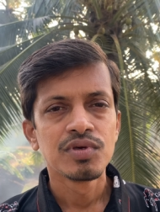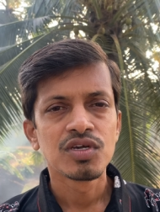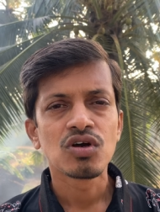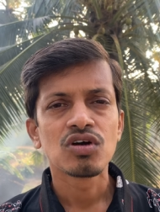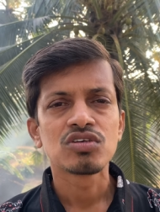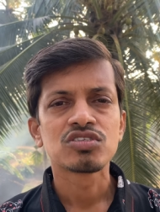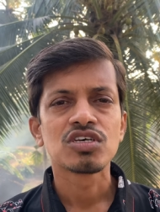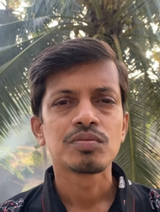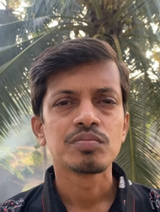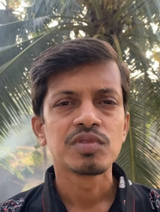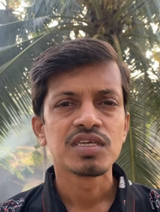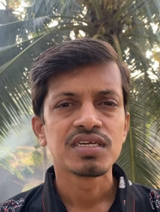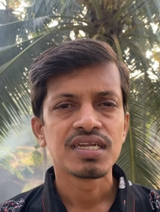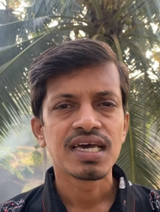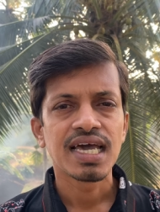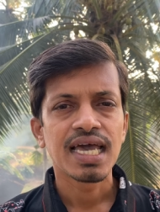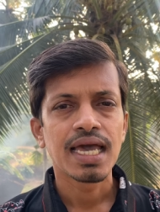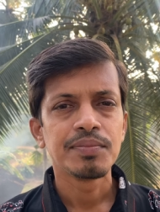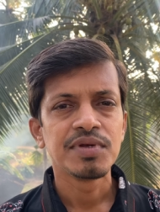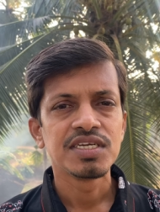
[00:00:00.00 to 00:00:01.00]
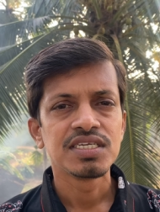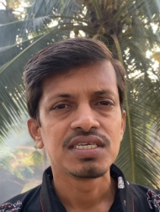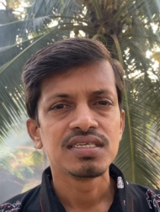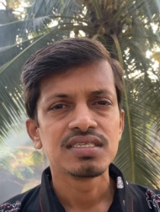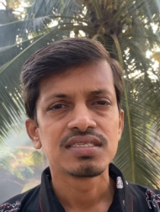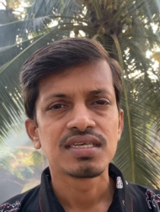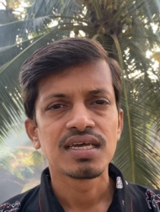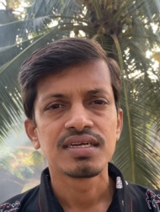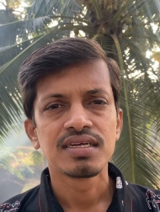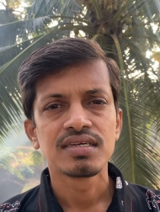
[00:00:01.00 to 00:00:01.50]
because of the
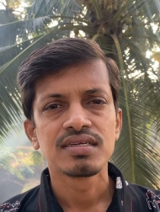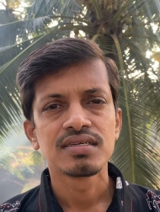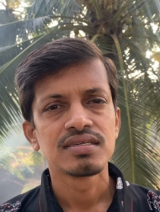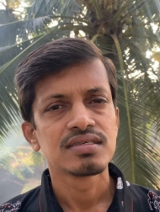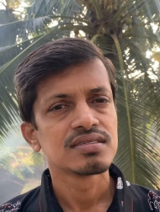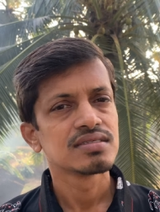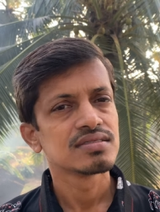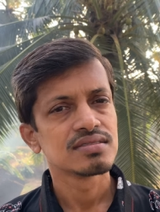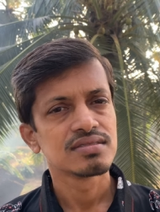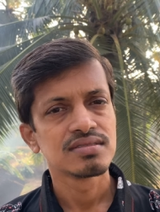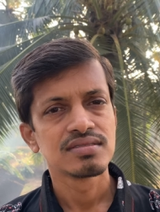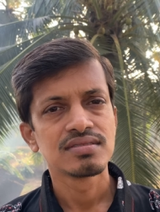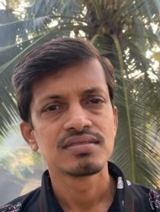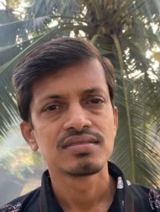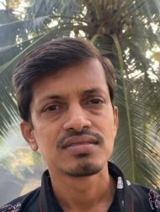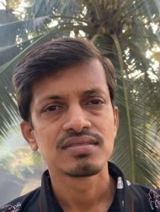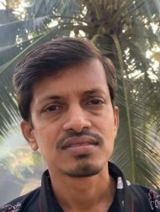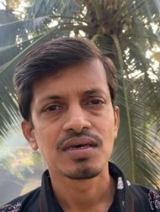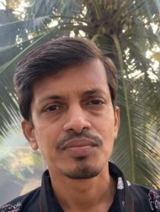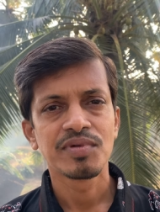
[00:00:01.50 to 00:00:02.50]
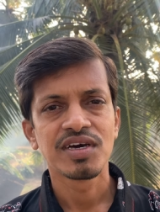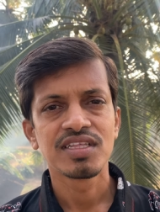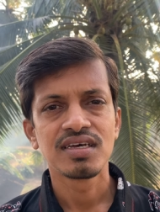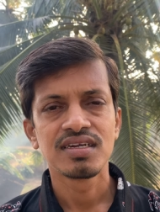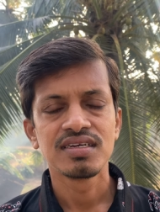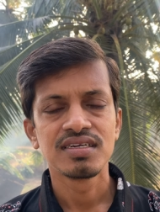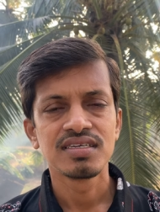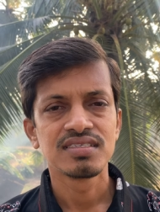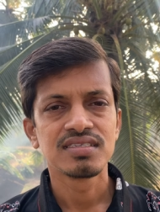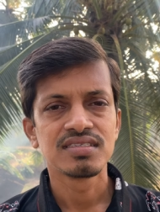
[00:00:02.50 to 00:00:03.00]
diabetes and some
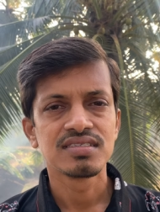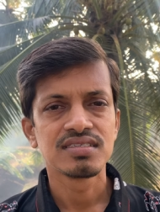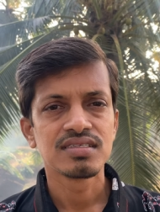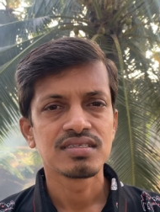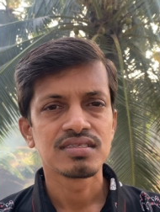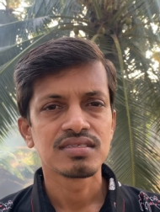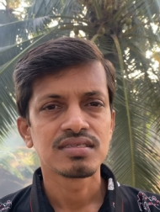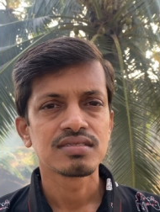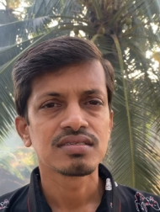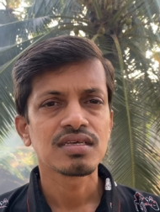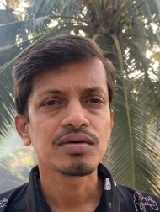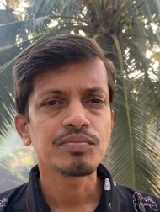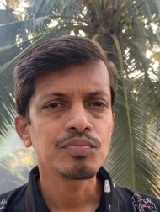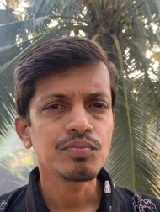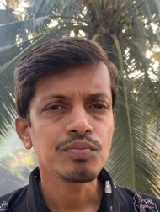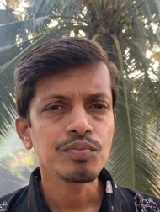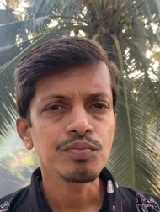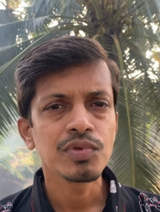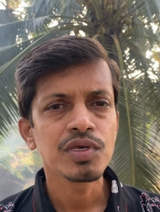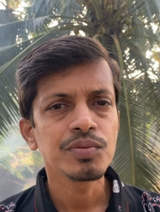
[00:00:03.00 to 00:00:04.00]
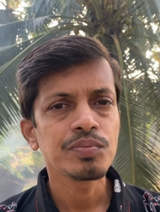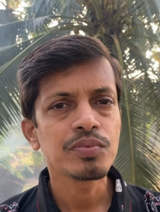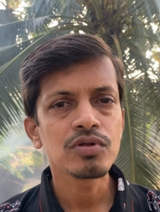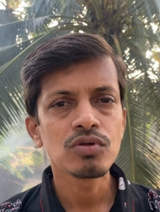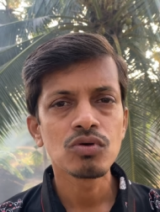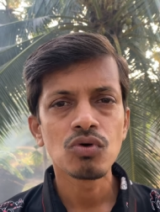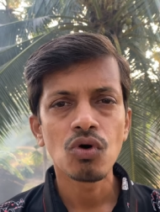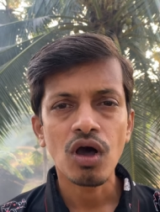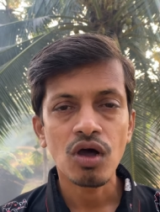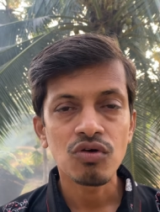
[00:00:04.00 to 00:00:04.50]
other diseases. Some
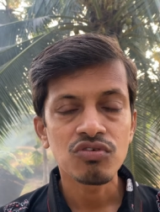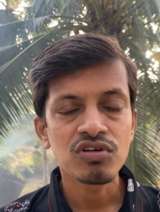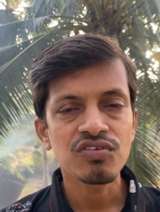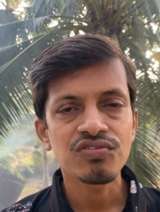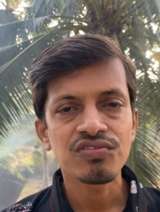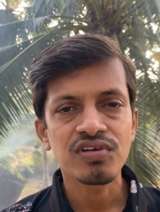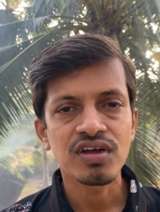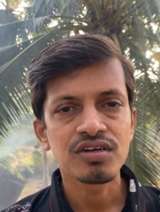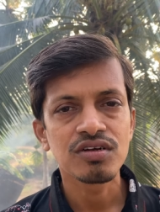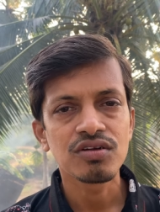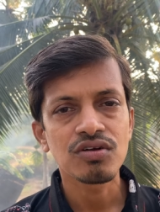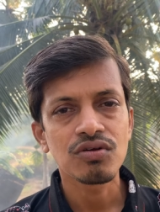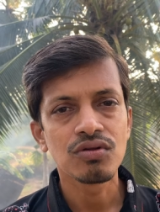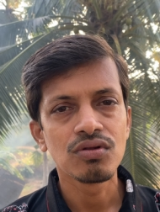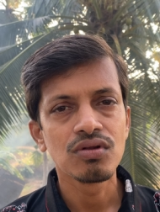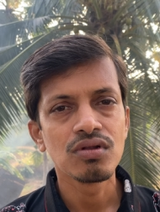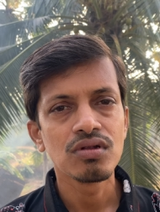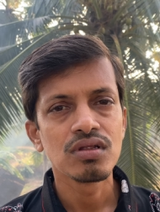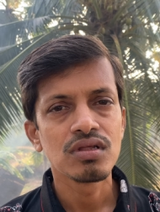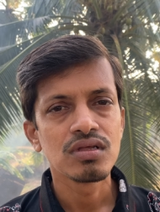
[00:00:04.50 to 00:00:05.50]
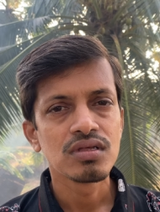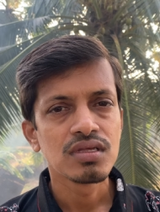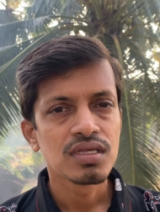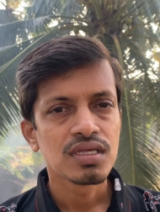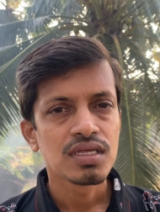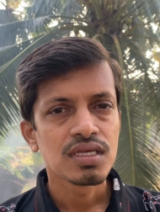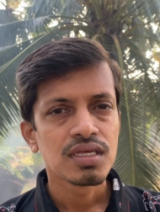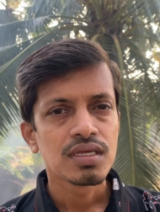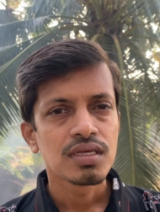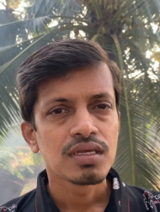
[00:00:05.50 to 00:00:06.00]
people go out of control
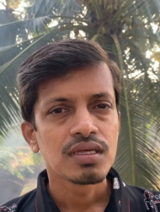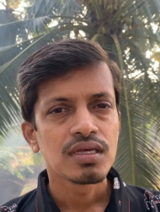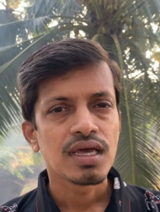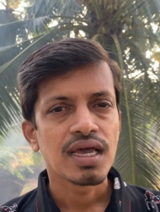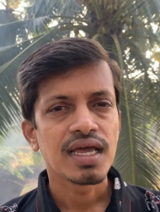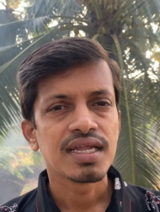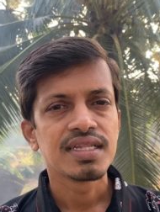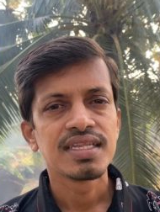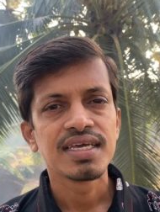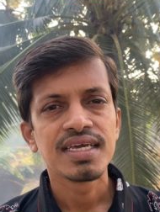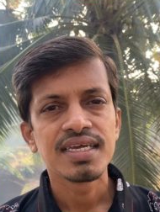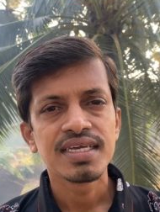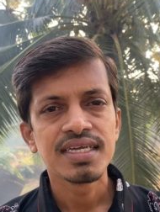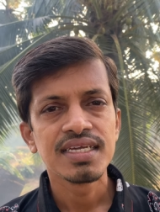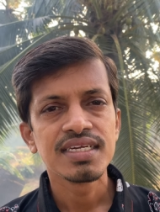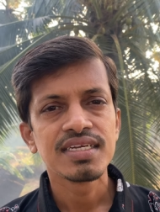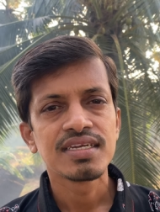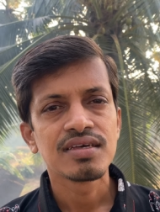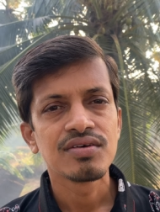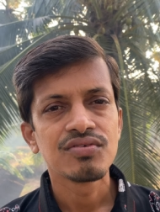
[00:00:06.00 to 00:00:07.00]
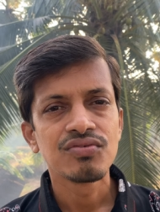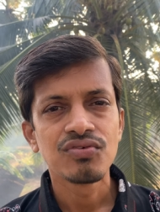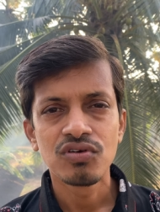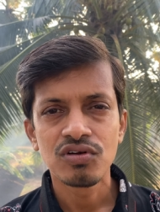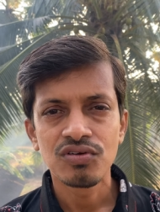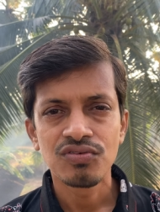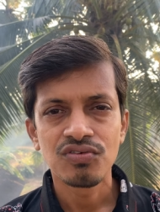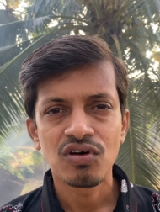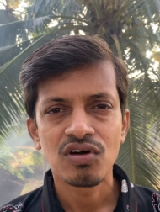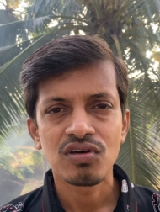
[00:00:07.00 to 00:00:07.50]
and they eat
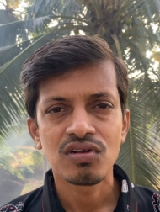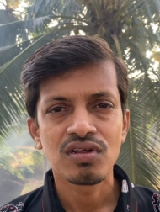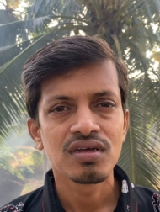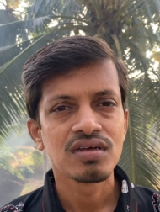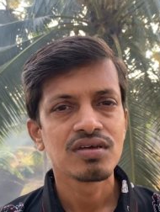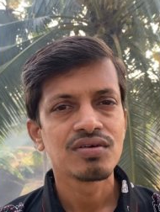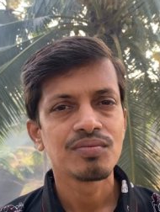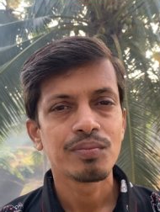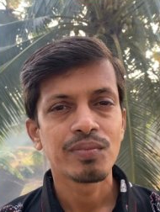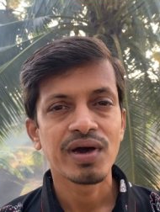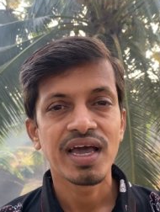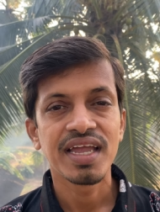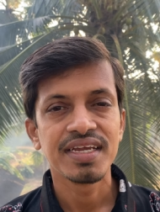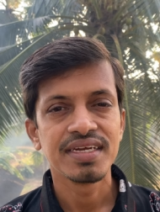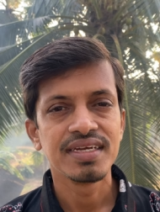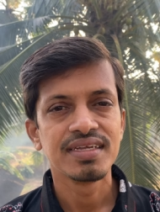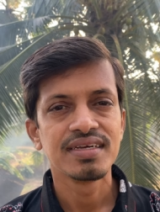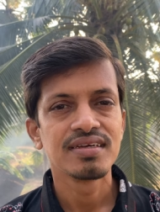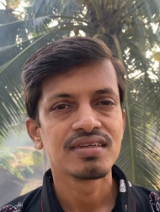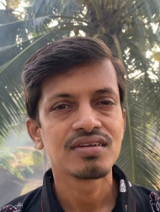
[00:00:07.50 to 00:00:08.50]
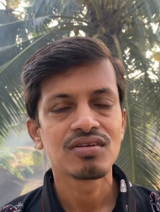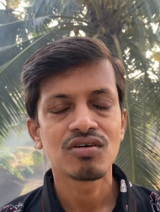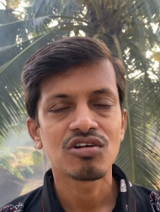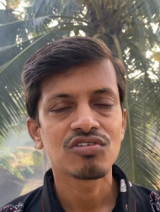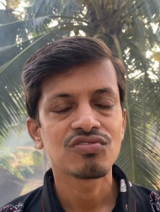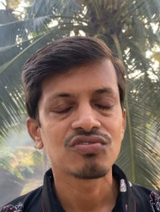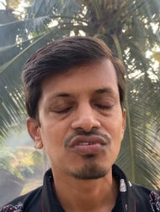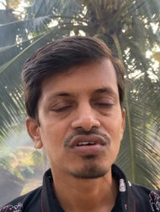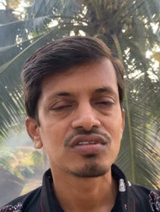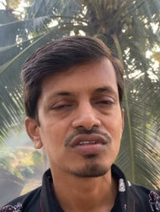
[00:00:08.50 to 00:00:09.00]
food for mind,
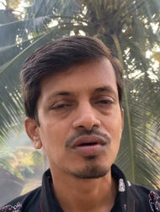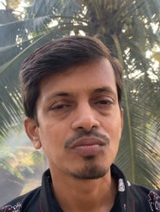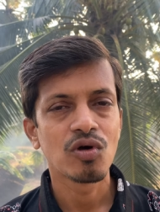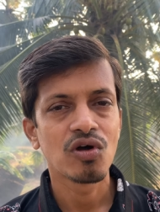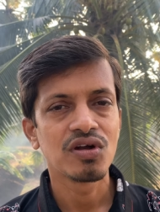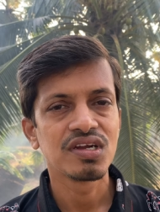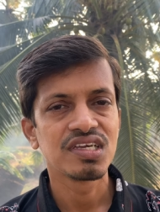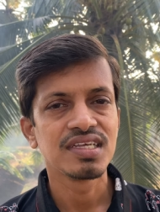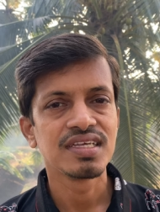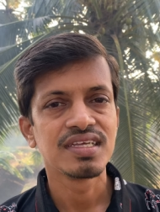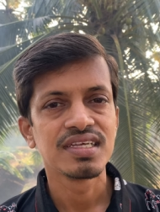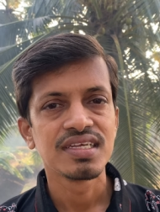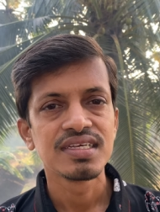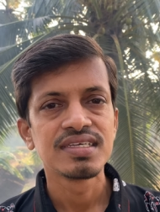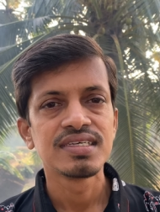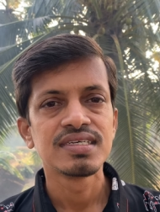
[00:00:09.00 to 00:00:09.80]
not for the body.